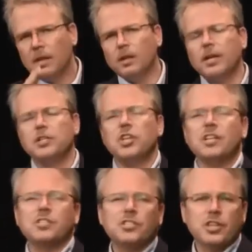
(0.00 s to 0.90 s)
Look at
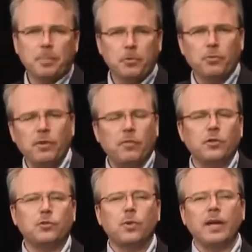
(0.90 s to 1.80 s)
Genesis chapter 3,
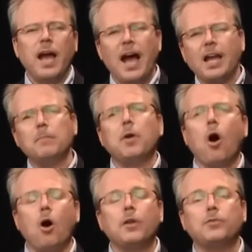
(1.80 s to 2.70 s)
verse 20. Adam
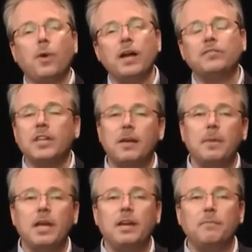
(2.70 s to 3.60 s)
called his wife's name
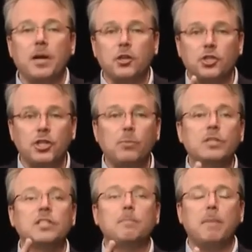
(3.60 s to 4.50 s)
Eve because she
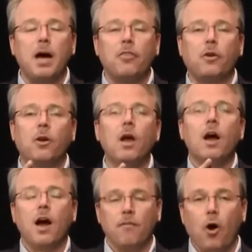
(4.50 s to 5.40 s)
was the mother
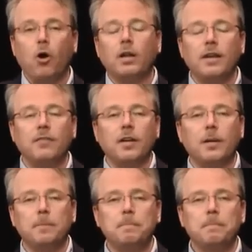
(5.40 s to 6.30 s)
of all
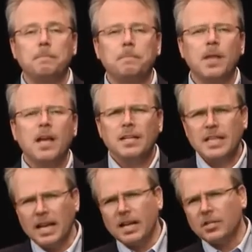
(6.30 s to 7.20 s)
living,
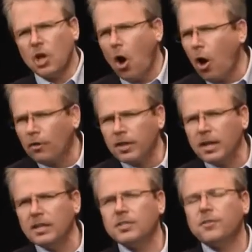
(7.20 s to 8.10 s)
telling us all the
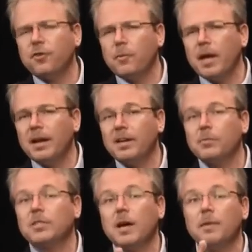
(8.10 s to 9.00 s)
lineage of humanity
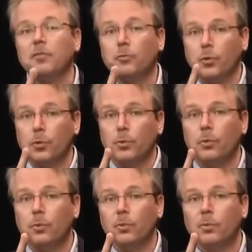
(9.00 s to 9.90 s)
was coming
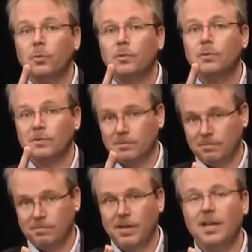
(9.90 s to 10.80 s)
through
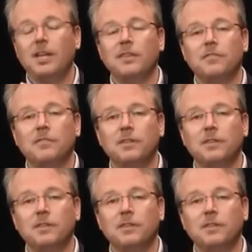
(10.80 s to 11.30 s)
Eve.